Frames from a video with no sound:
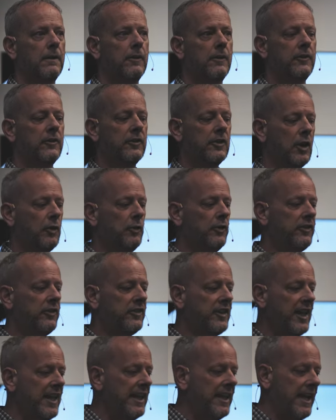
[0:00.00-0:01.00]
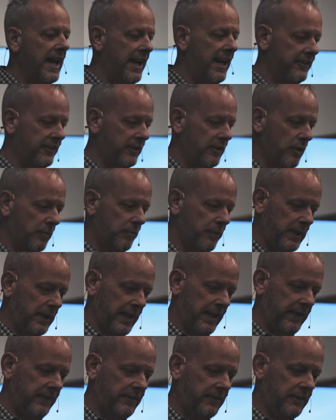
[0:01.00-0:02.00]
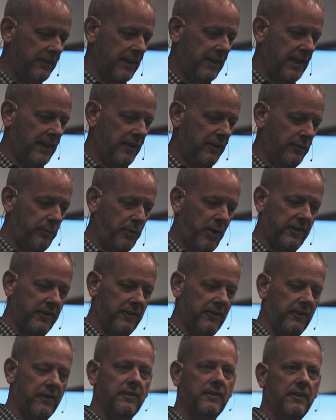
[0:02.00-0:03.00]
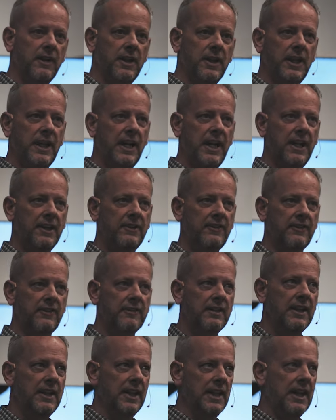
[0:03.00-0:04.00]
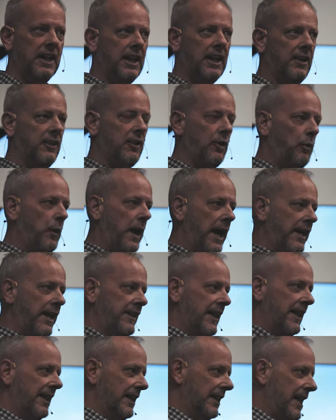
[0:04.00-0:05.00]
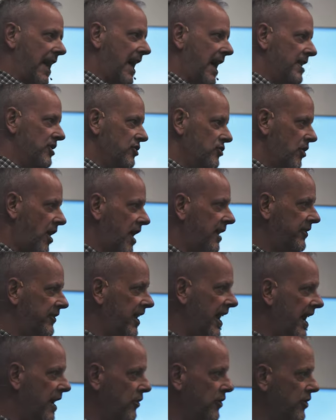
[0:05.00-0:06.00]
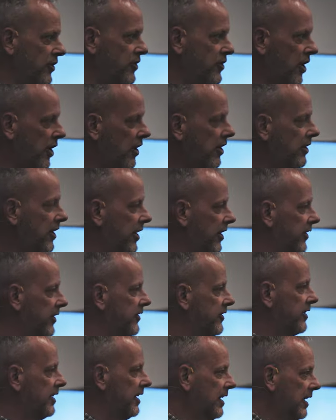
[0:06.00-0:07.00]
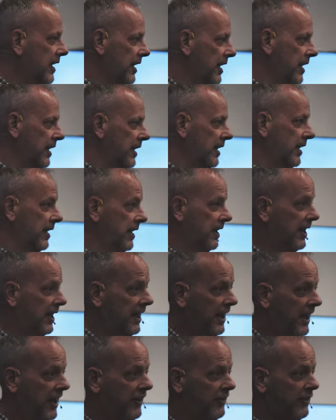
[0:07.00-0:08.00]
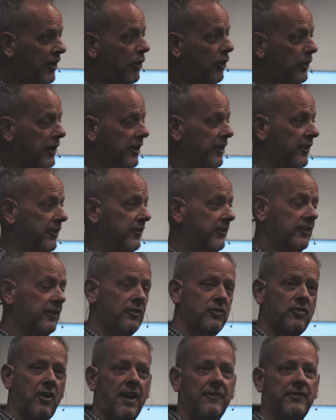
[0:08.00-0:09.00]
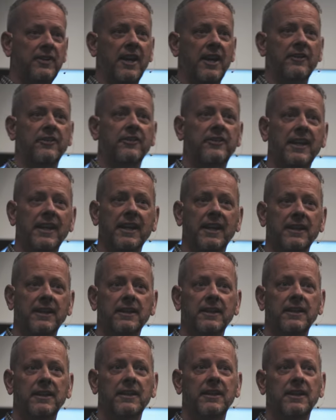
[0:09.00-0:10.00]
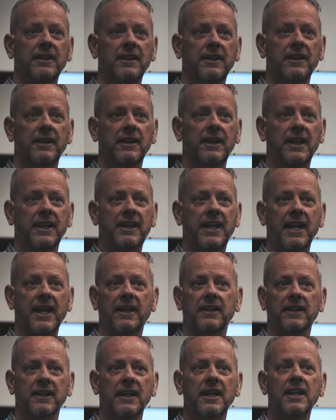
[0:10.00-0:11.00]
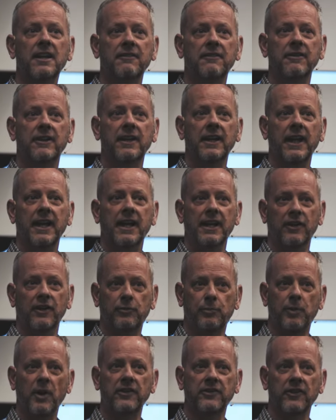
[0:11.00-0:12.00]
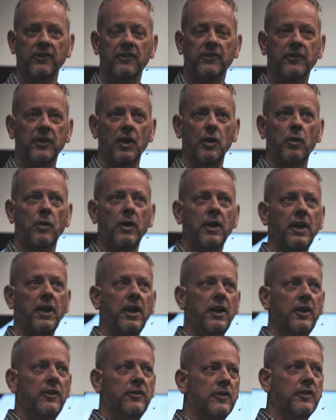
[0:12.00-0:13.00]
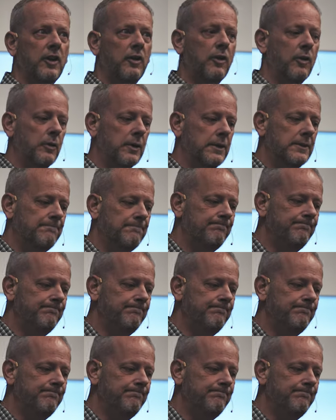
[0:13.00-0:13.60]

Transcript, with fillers: So, sin has no place in his presence. It's the way that light drives out darkness, his holiness drives out sin. It can't live in his presence. So, so